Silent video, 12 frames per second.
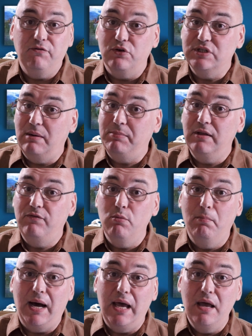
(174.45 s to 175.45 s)
For example, if you
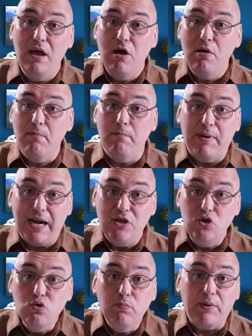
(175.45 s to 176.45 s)
buy
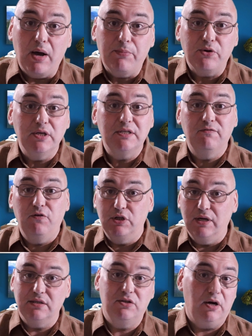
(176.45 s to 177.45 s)
brand new properties from
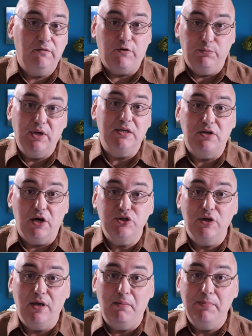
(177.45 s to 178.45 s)
the
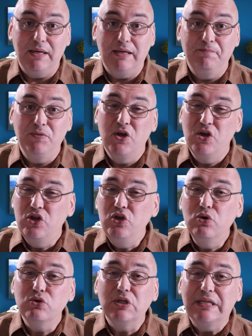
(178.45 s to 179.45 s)
construction company,
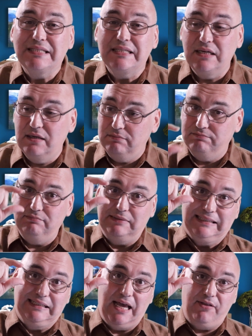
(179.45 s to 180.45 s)
usually it's
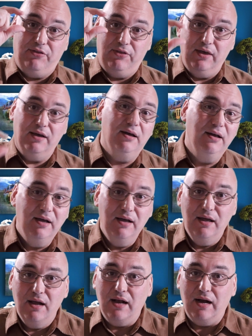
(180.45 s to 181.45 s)
that thick
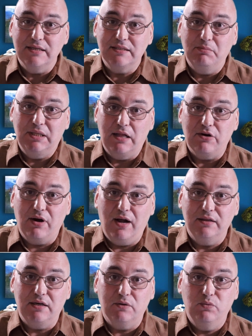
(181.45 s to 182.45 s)
custom tailored contract